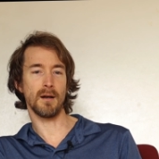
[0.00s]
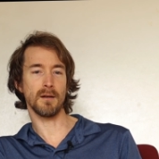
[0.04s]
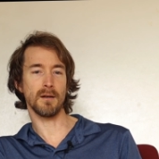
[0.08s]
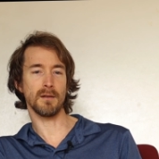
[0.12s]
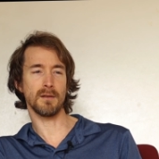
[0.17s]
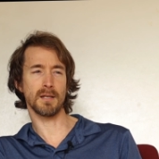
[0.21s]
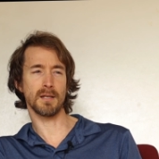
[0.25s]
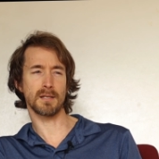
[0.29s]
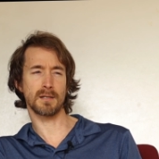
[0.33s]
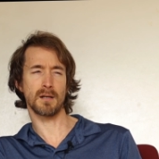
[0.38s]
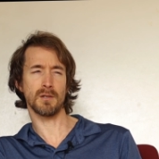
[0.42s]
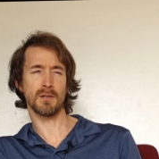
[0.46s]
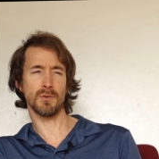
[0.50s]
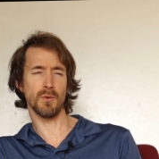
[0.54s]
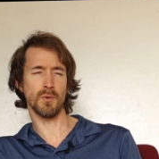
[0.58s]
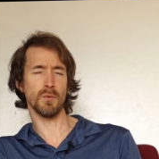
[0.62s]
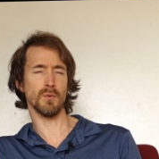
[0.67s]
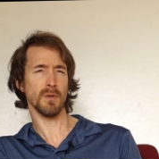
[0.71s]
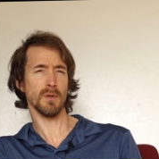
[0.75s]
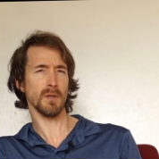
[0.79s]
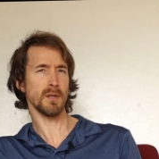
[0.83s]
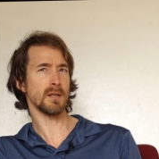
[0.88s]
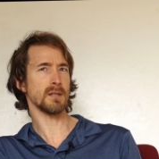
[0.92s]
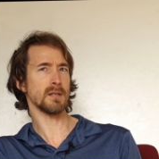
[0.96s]
this country
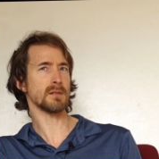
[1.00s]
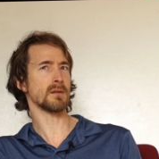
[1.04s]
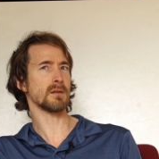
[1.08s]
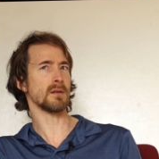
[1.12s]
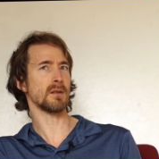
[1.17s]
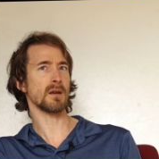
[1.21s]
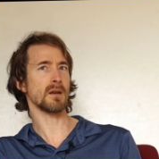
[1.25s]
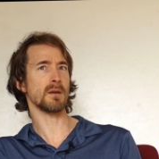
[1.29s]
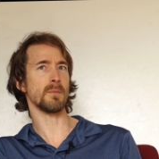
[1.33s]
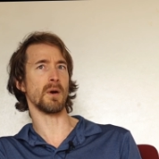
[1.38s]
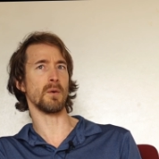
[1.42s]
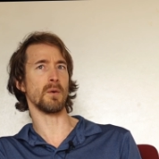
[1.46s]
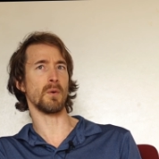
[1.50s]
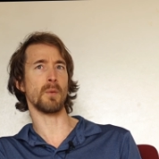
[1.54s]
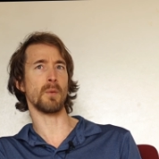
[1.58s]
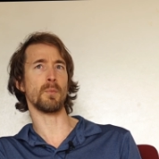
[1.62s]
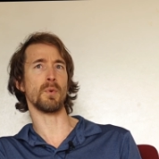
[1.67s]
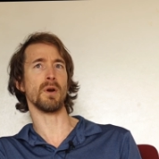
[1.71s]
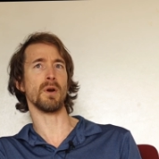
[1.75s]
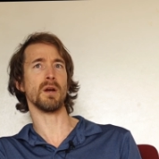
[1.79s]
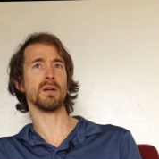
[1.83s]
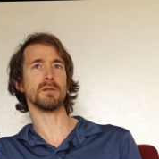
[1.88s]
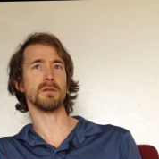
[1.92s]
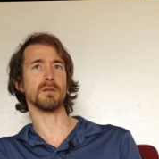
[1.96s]
really needs to think about
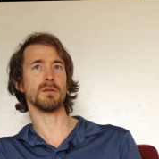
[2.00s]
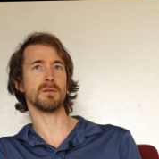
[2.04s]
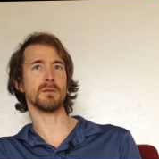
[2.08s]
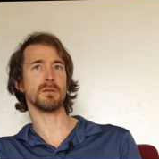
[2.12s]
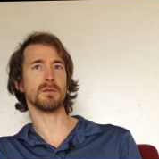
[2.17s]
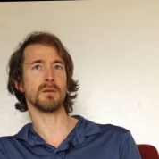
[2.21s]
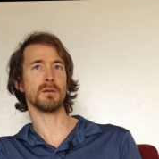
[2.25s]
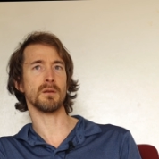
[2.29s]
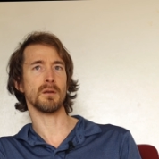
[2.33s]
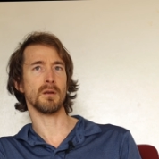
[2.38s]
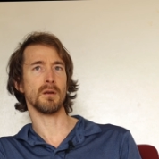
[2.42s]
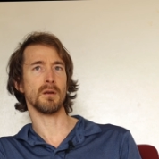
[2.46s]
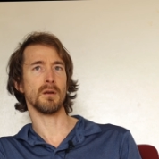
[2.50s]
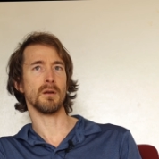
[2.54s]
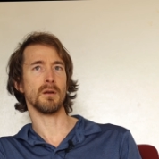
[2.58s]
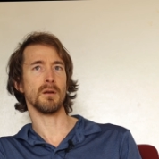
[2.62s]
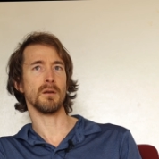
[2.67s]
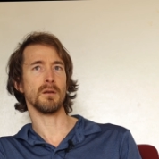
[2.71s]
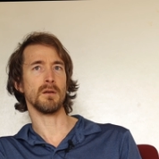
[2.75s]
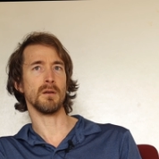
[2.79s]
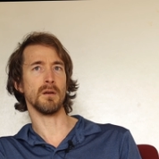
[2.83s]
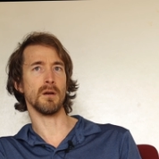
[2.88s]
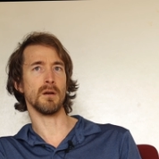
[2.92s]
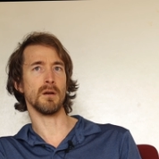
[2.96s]
reparations,
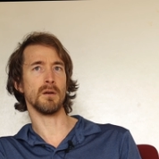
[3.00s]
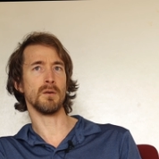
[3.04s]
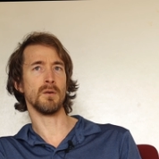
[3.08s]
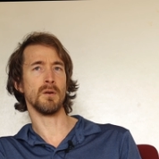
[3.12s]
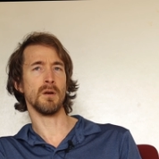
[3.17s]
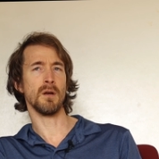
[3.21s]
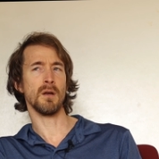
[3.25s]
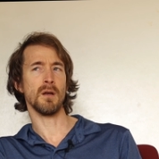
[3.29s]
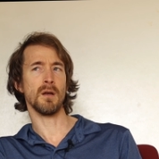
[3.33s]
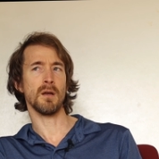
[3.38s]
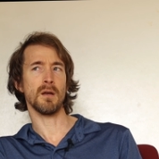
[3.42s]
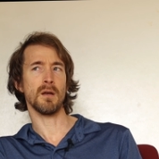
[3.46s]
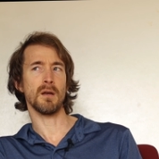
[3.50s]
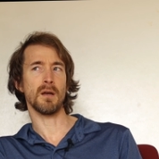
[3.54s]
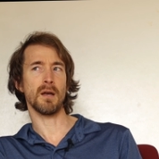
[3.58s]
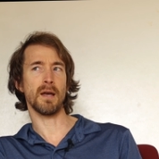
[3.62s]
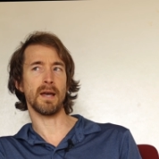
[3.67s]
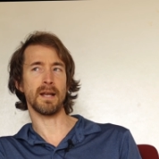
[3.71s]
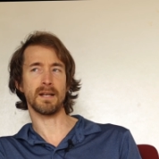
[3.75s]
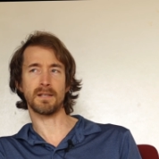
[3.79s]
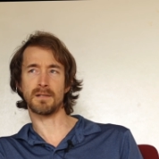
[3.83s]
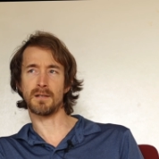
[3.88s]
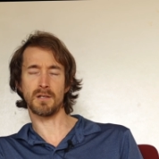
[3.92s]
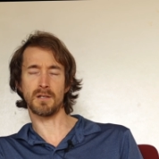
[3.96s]

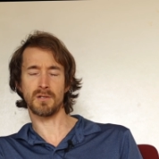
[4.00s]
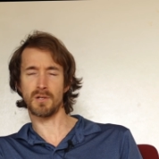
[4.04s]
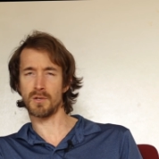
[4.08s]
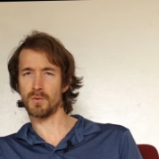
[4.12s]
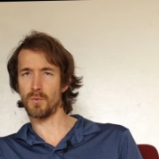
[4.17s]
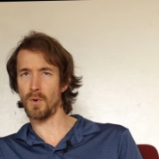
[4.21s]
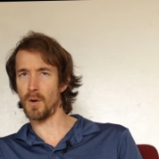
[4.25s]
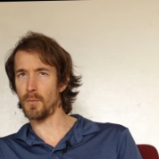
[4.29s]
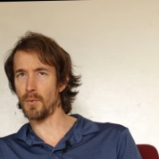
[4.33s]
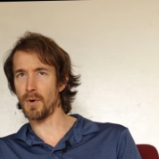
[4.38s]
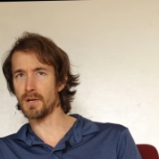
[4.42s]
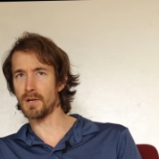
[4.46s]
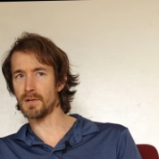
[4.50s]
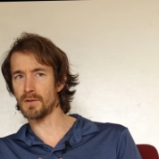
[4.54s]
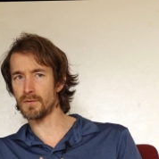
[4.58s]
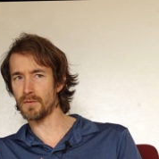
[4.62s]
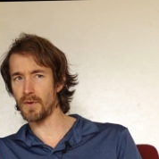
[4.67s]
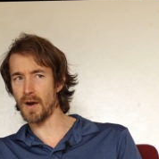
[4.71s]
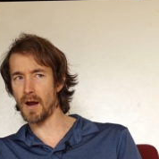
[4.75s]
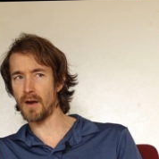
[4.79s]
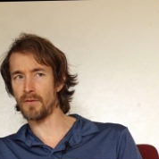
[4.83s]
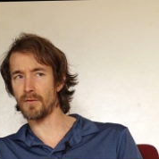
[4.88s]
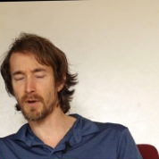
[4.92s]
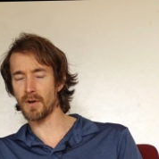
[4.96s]
And it's not just reparations
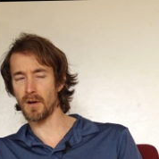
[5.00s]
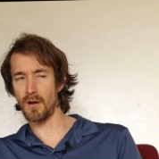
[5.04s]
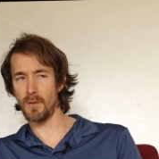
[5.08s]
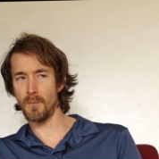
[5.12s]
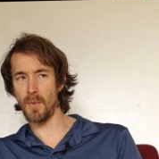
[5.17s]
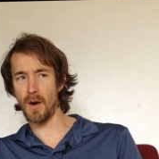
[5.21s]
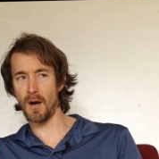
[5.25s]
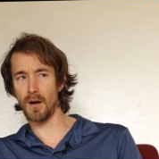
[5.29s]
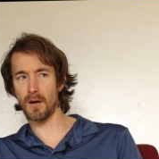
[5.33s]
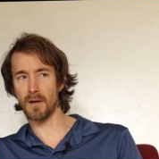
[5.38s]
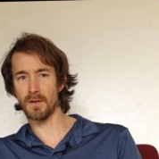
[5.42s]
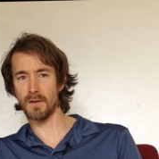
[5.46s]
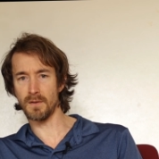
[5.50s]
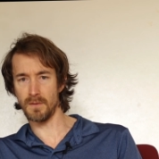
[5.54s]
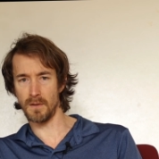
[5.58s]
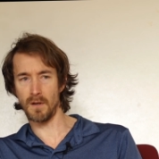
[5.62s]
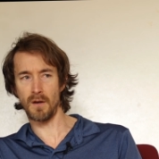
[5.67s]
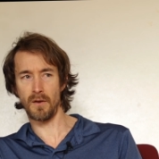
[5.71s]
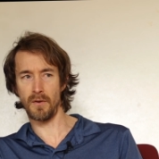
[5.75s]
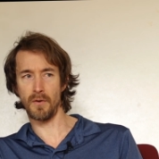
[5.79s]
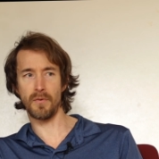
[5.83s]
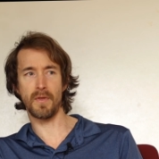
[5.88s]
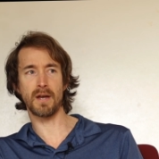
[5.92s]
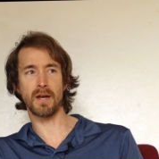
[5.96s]
for African Americans,
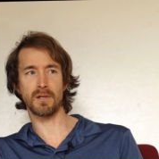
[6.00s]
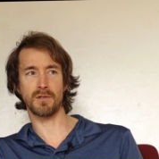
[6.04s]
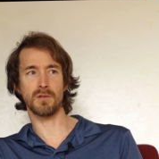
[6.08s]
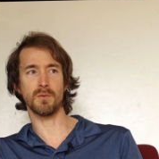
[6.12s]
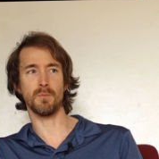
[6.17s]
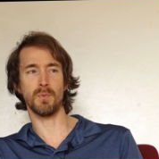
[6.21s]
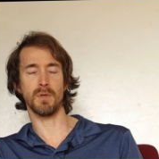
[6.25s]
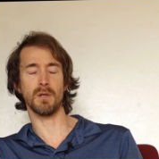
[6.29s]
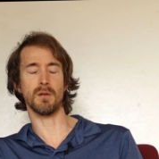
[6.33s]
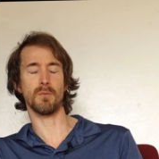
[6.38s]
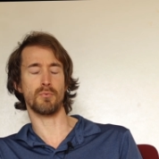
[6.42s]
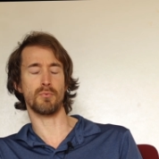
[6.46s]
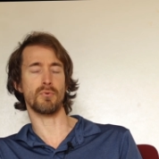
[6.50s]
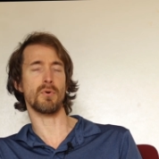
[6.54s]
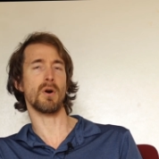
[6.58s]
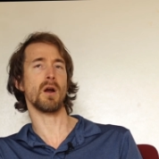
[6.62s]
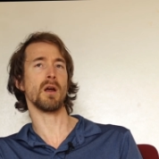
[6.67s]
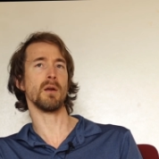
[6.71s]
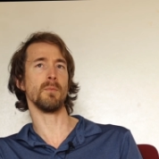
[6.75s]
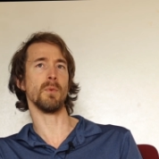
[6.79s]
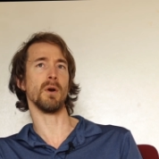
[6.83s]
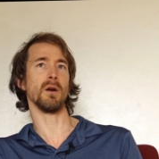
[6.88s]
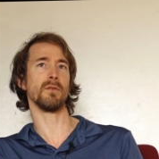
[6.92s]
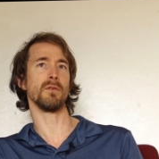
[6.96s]
although that should be the
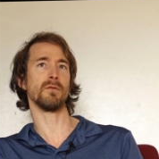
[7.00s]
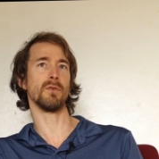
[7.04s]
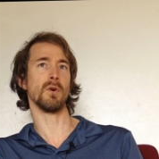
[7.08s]
primary